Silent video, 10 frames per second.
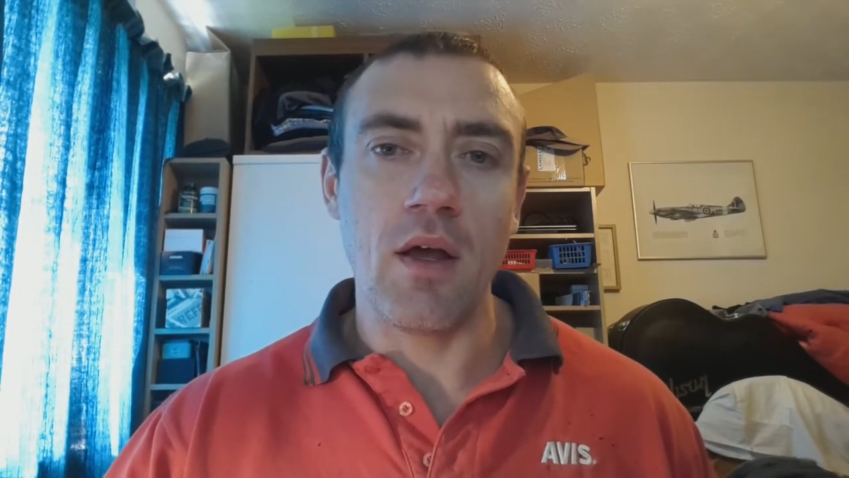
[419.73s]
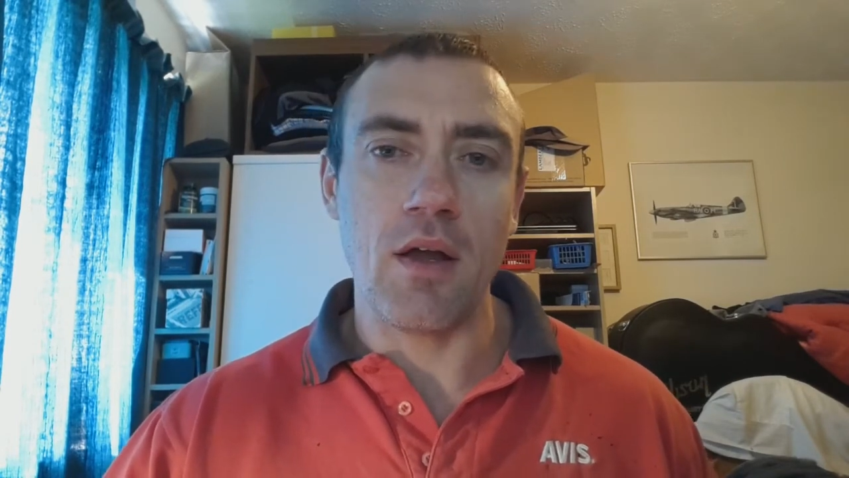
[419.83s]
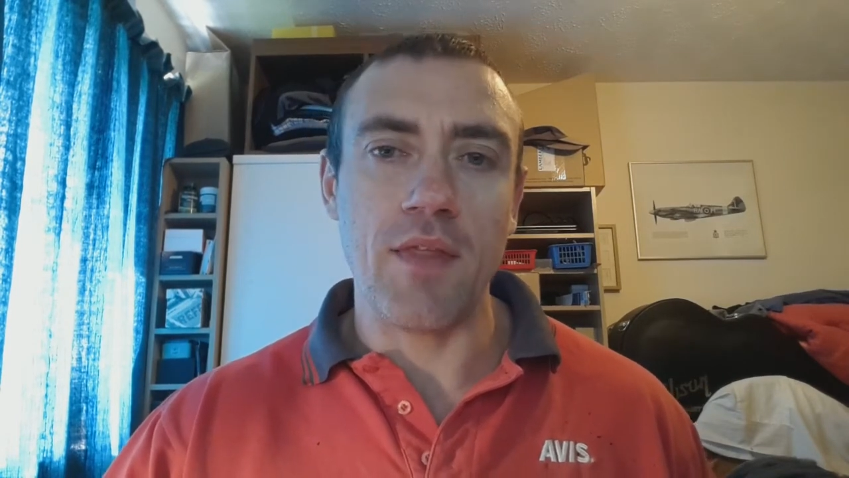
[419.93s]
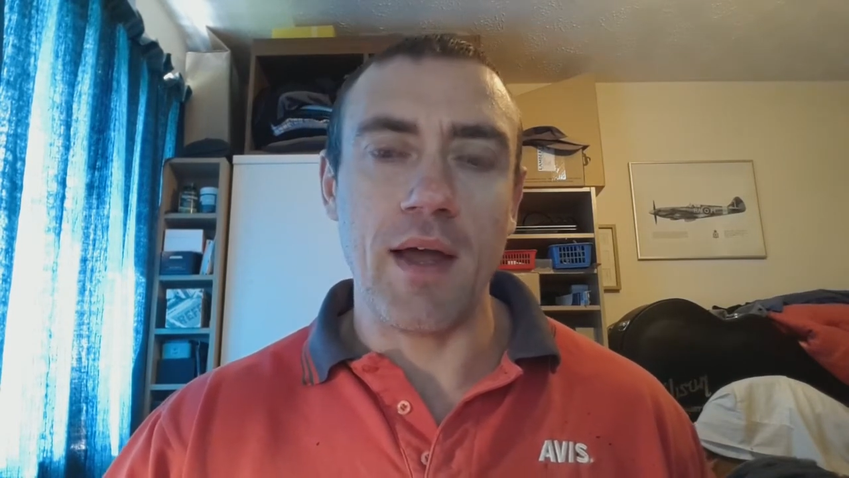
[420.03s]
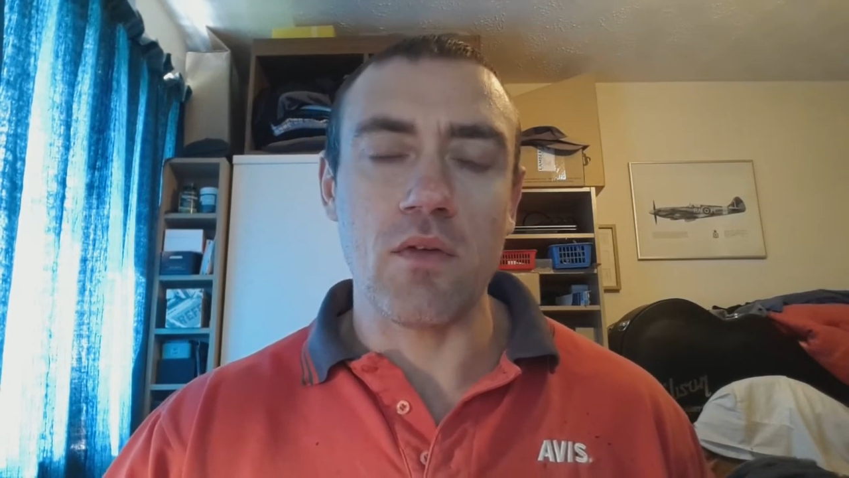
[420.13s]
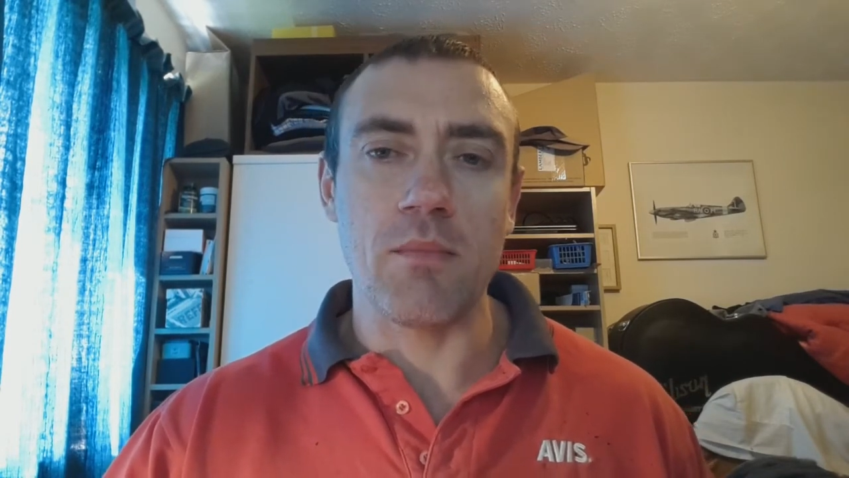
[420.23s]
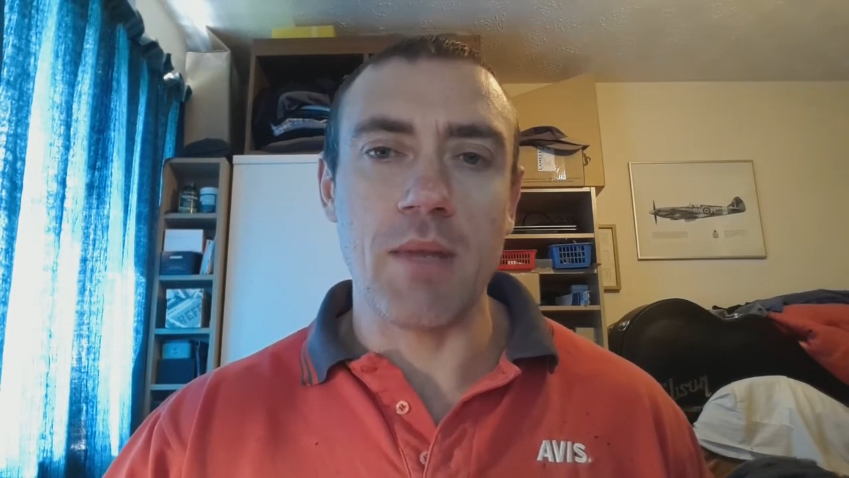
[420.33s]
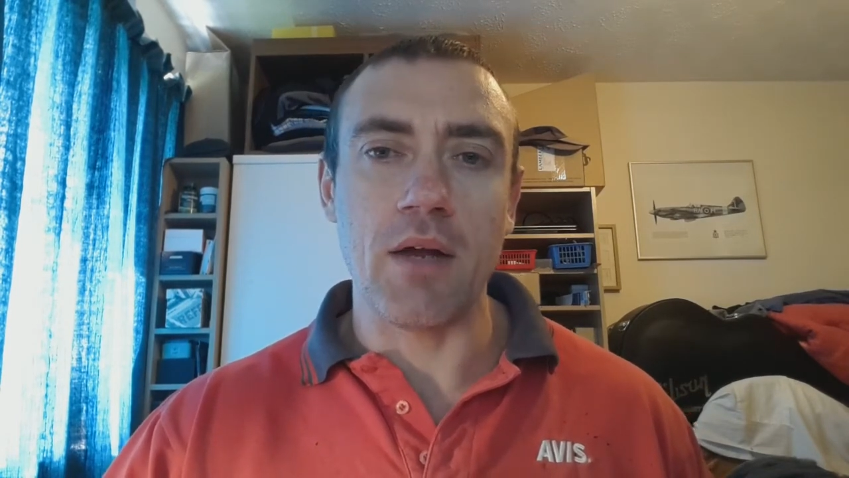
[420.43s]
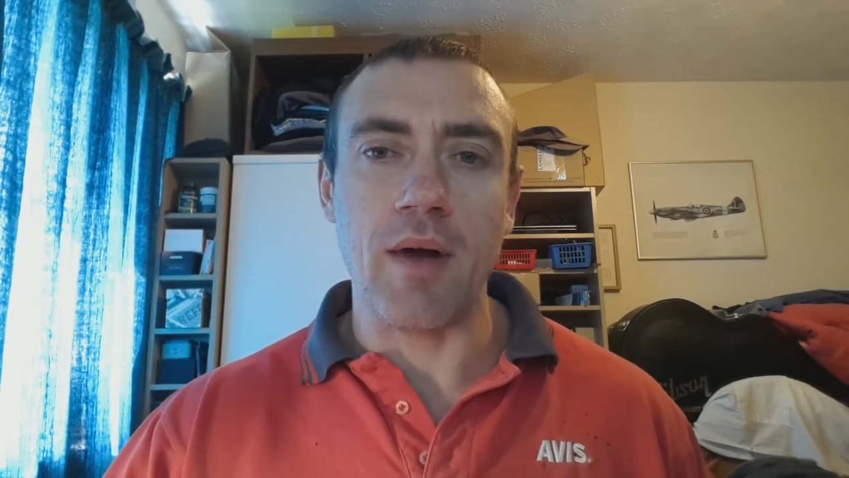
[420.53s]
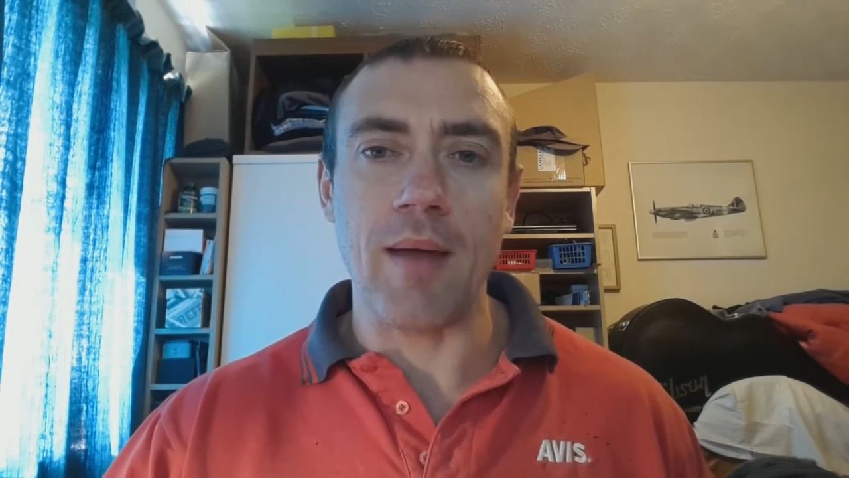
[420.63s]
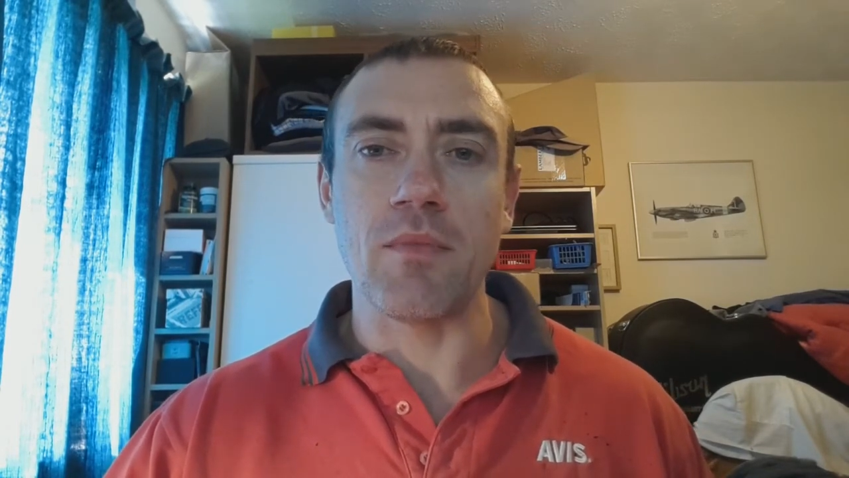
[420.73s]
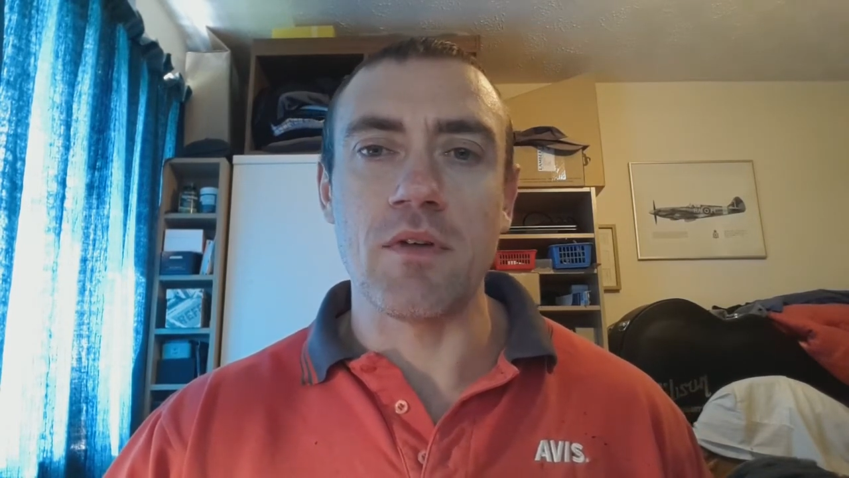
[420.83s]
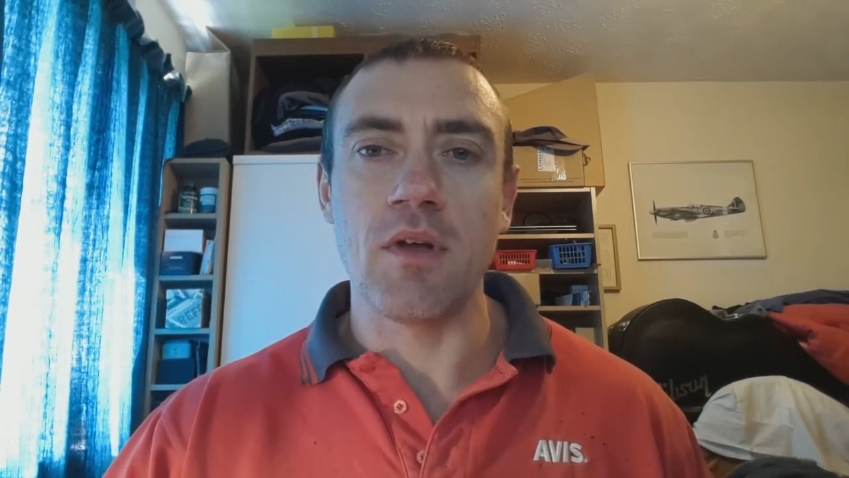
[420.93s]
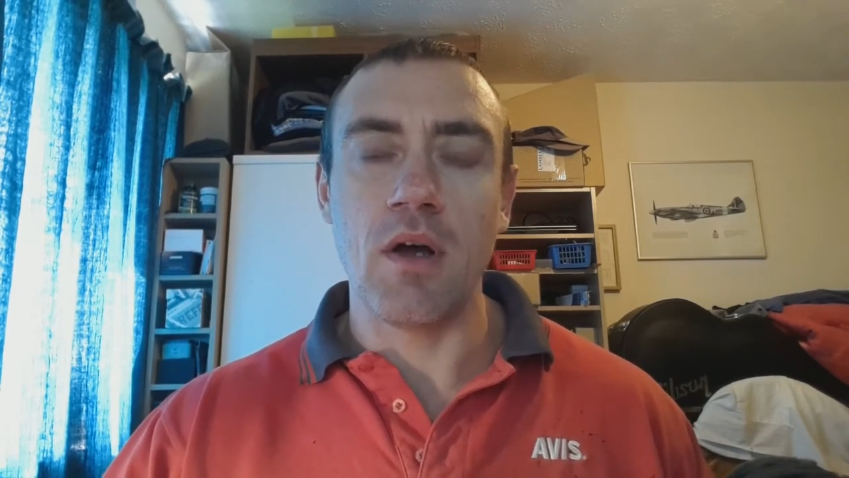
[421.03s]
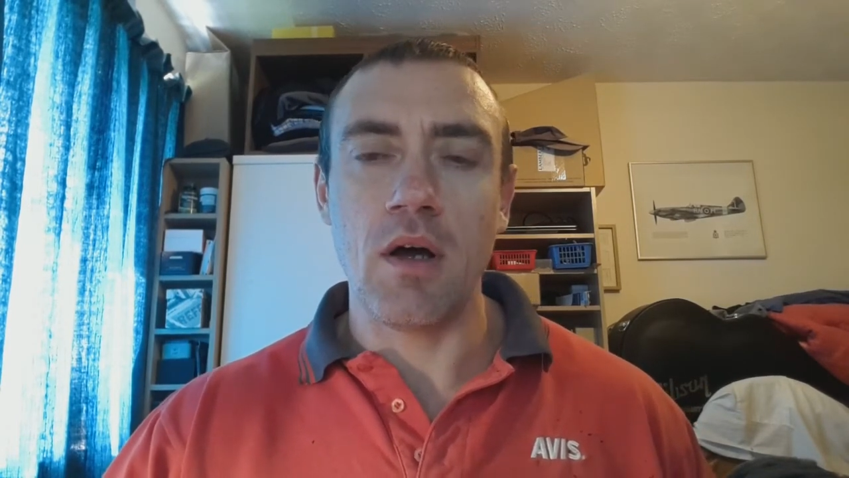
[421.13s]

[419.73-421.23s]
1,000 milligrams,